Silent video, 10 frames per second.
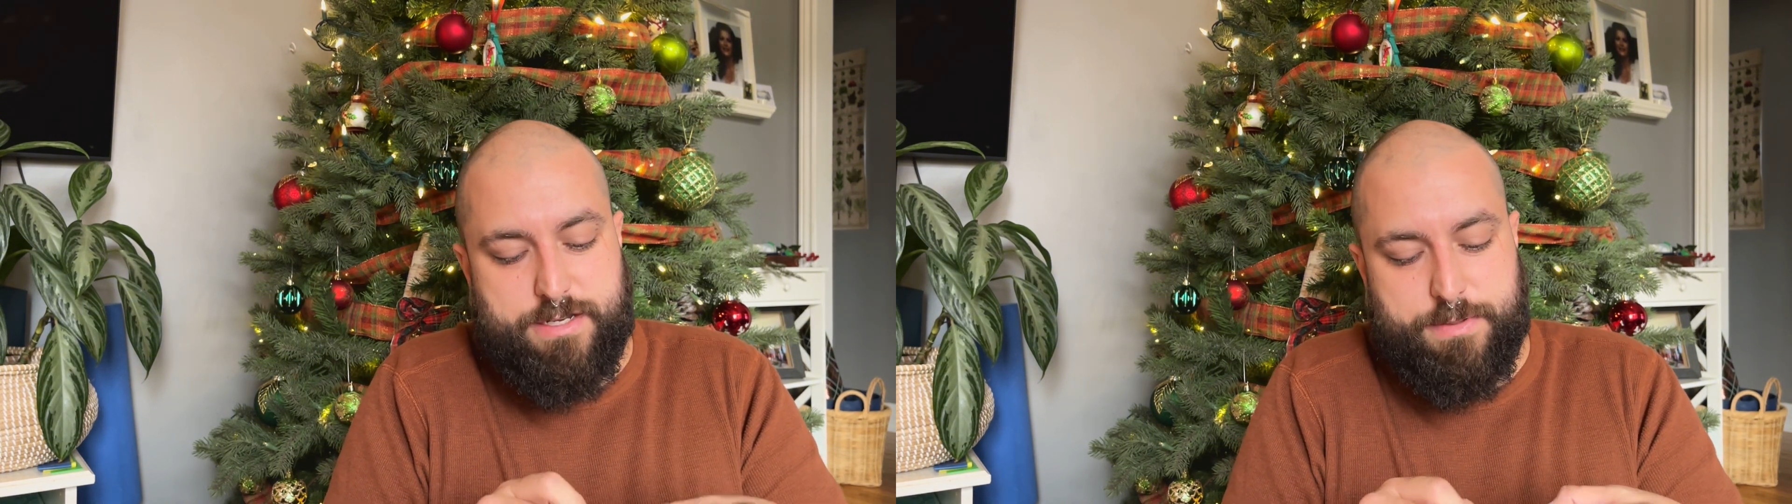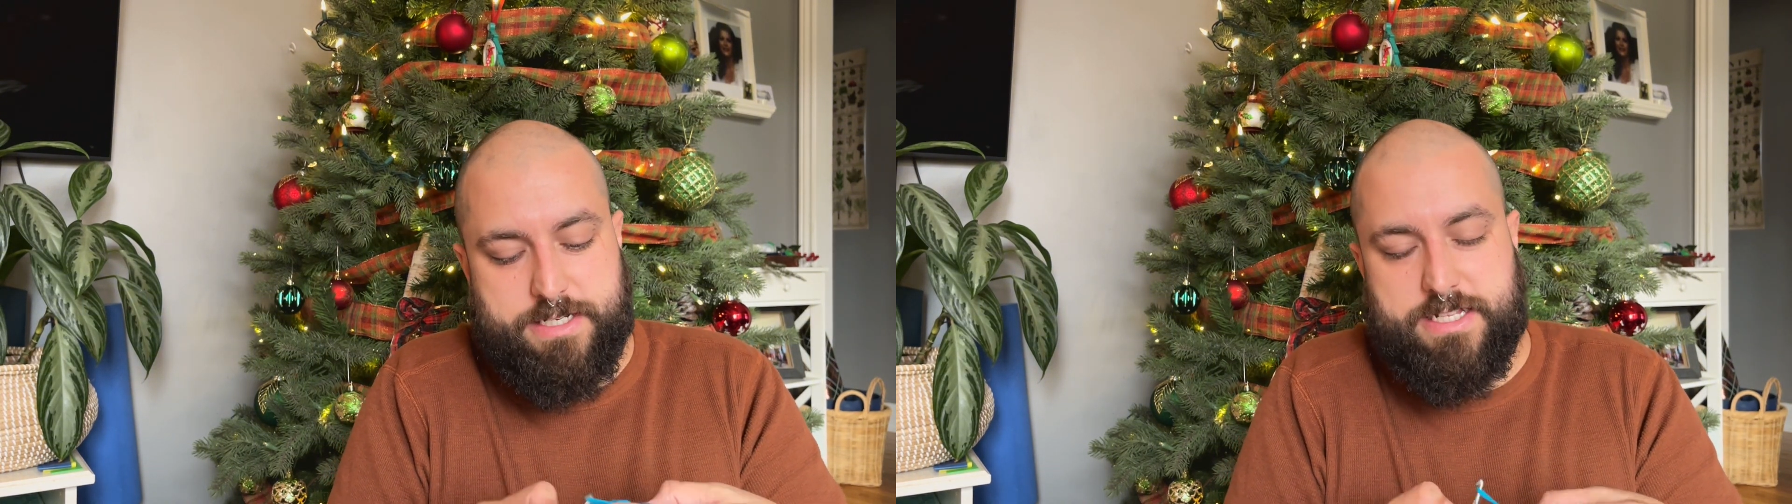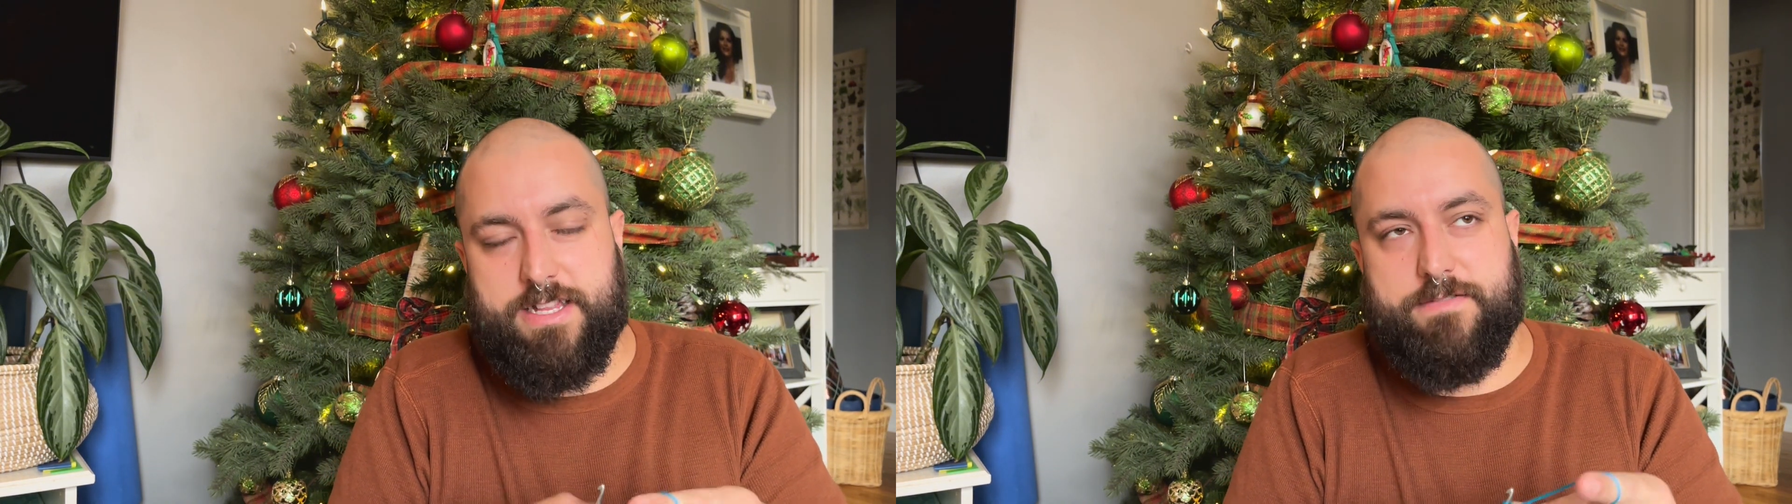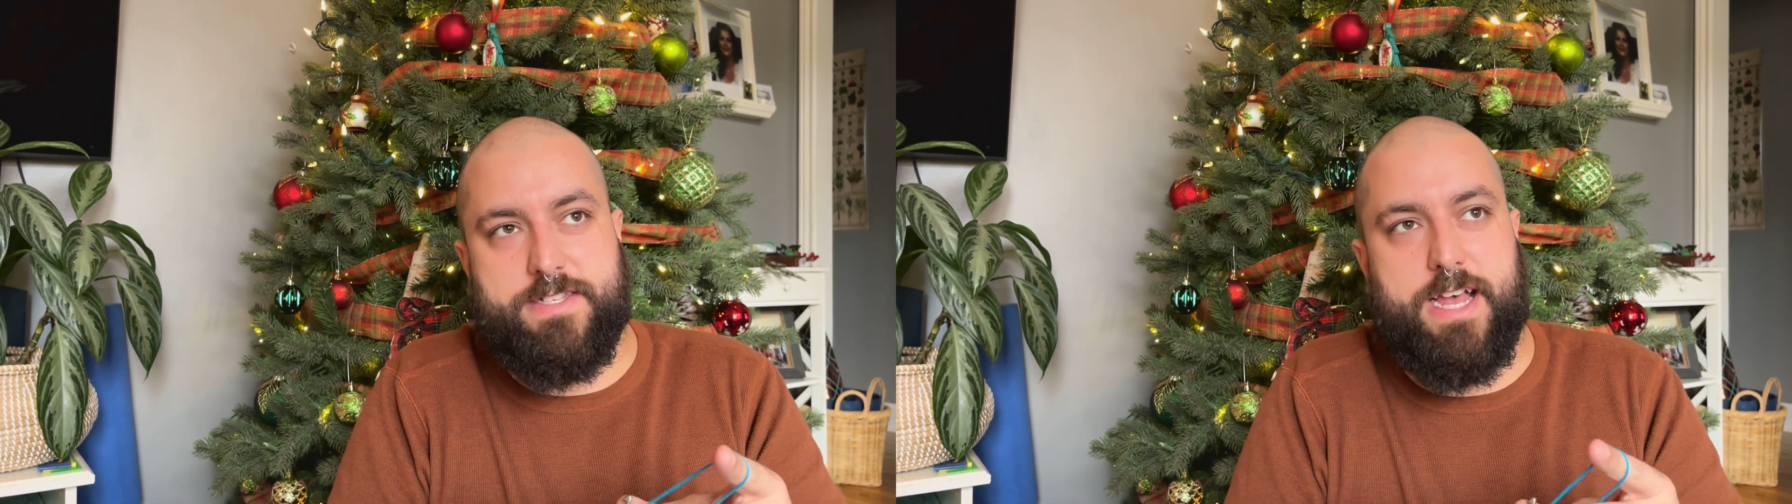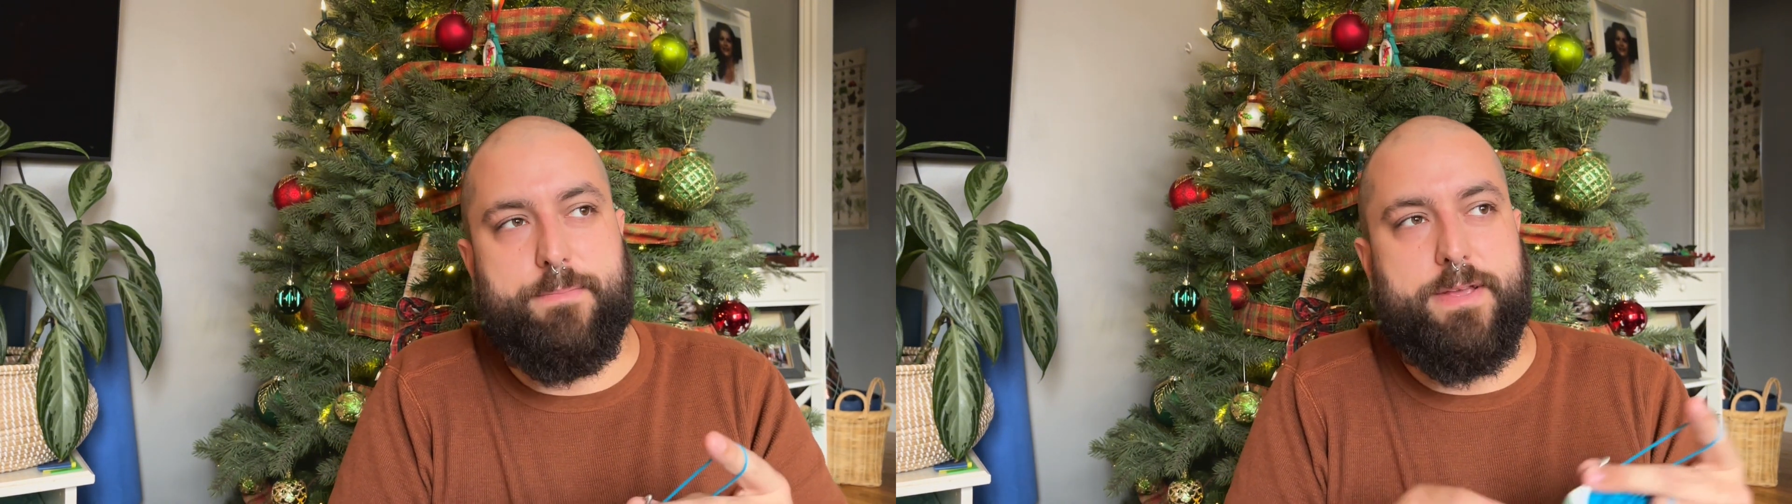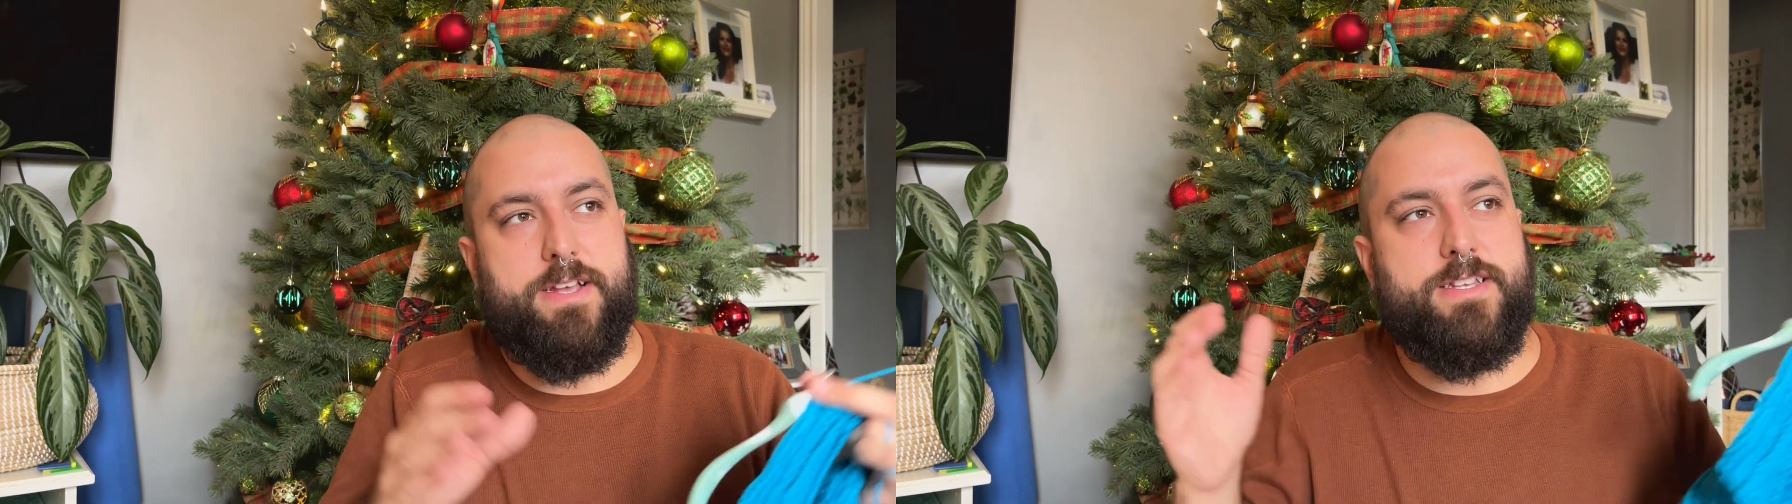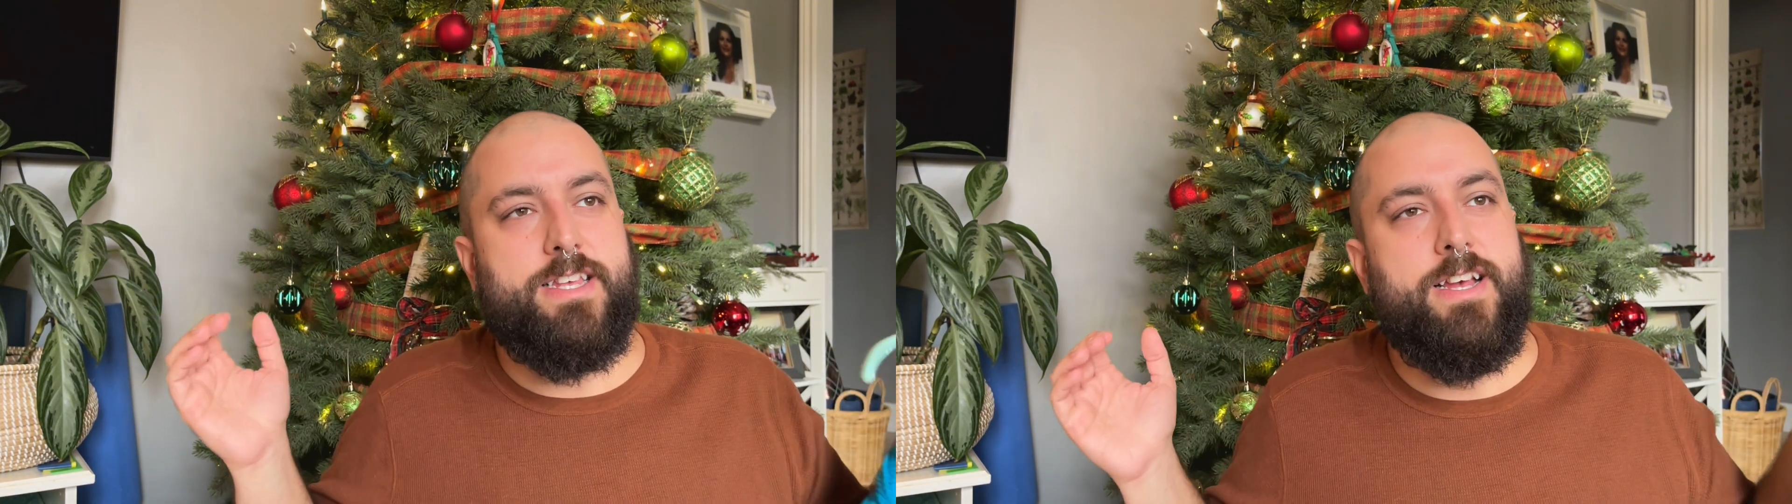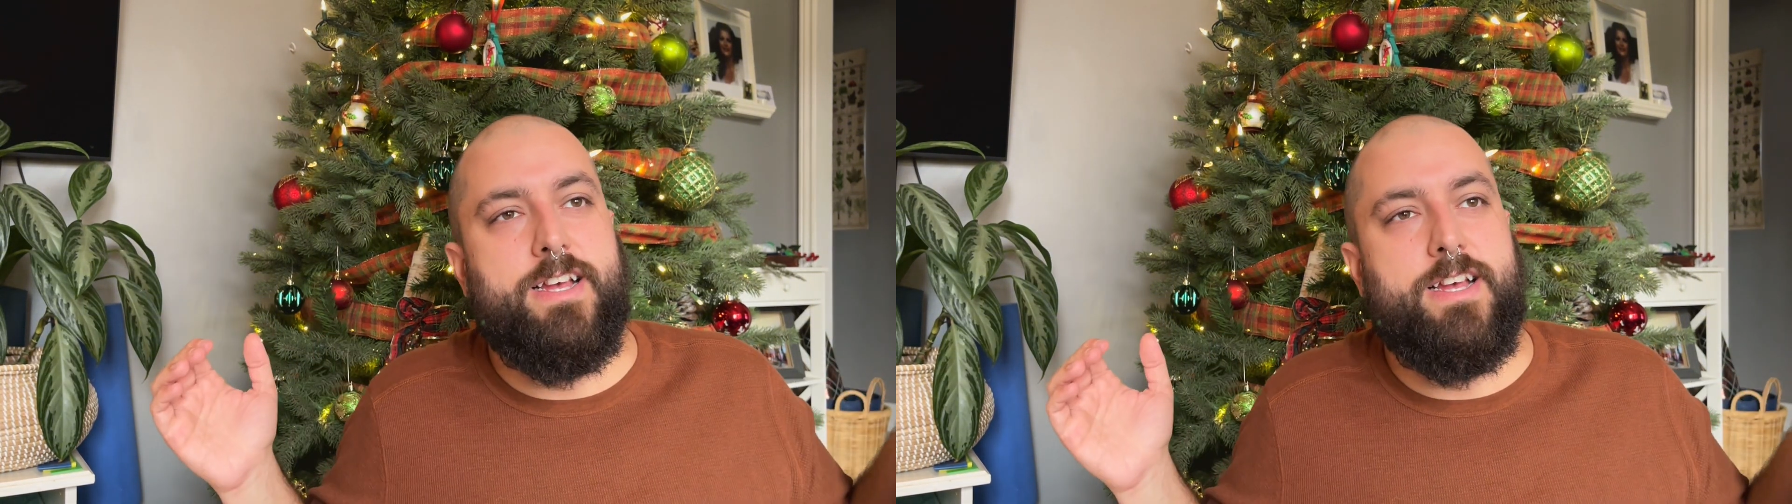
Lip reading: but she loves that because